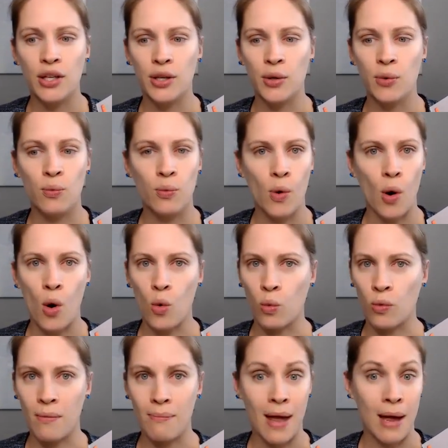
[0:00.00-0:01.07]
you won't
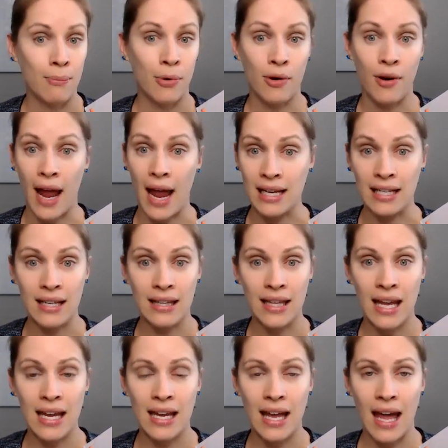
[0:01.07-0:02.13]
remember
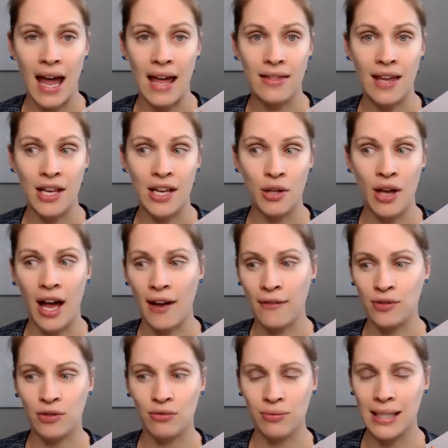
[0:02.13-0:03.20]
anything and then you'll
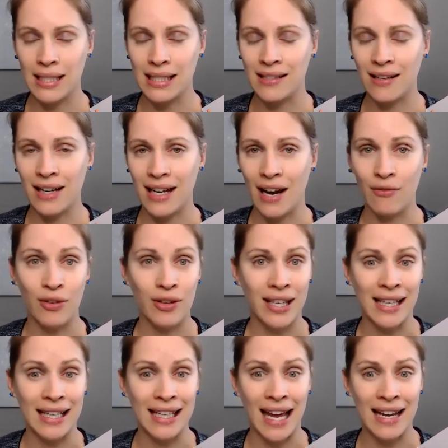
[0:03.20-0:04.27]
have to restudy
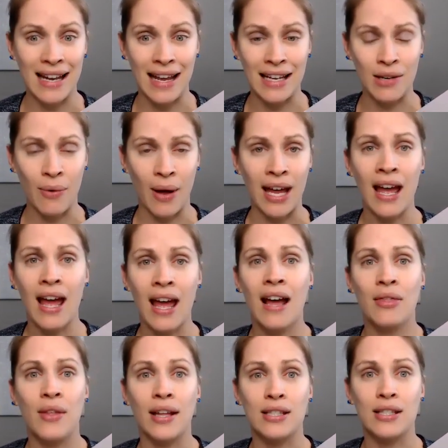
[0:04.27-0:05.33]
everything again anyway.
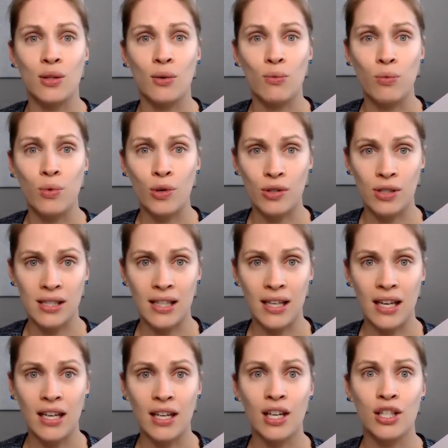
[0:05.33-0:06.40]
That's the worst
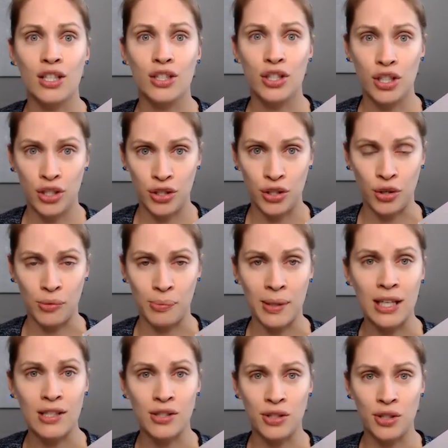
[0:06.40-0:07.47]
thing to do
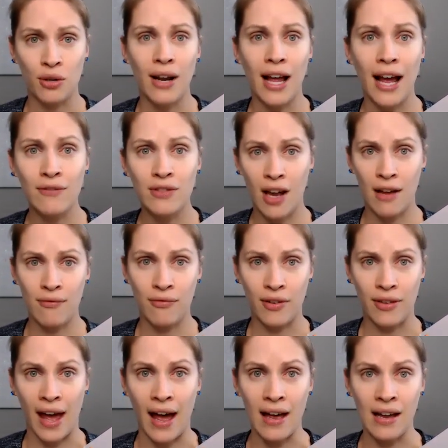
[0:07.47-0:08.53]
because you don't have time for
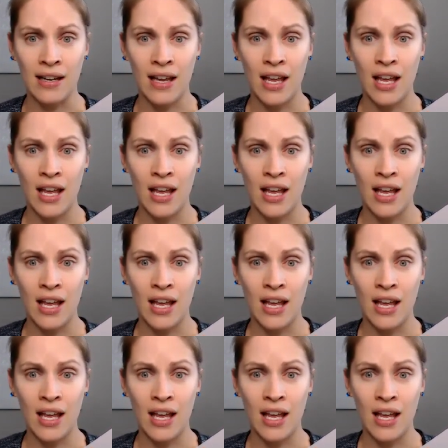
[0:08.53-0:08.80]
that.